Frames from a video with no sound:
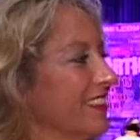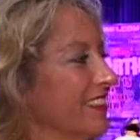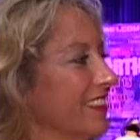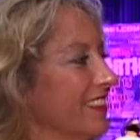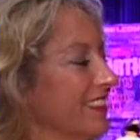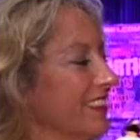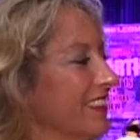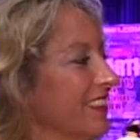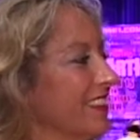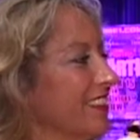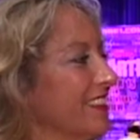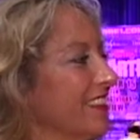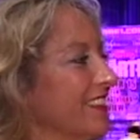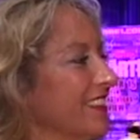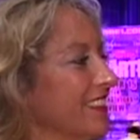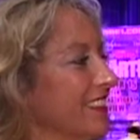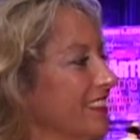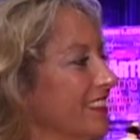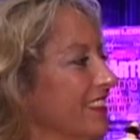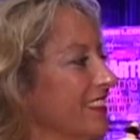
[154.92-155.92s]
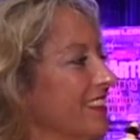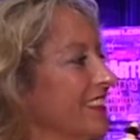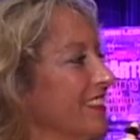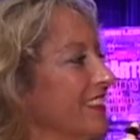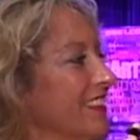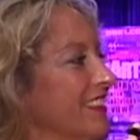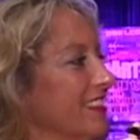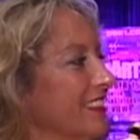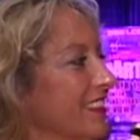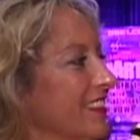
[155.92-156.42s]

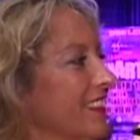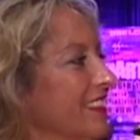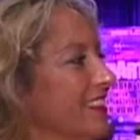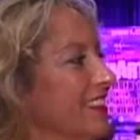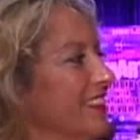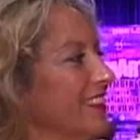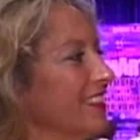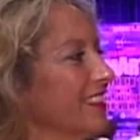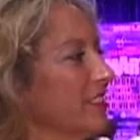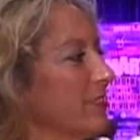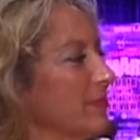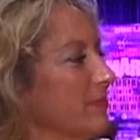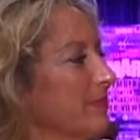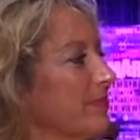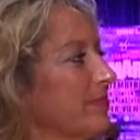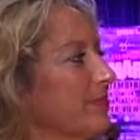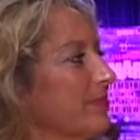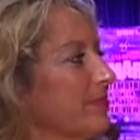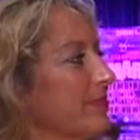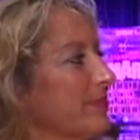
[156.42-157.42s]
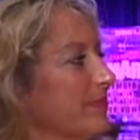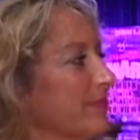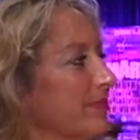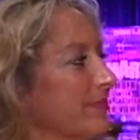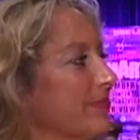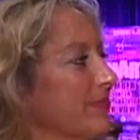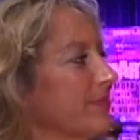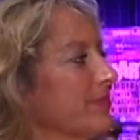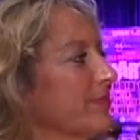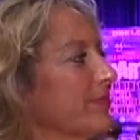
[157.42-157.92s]

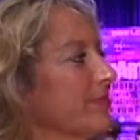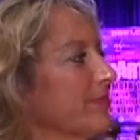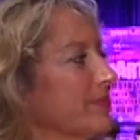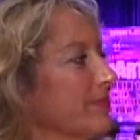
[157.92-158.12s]
No words are spoken by the person on screen.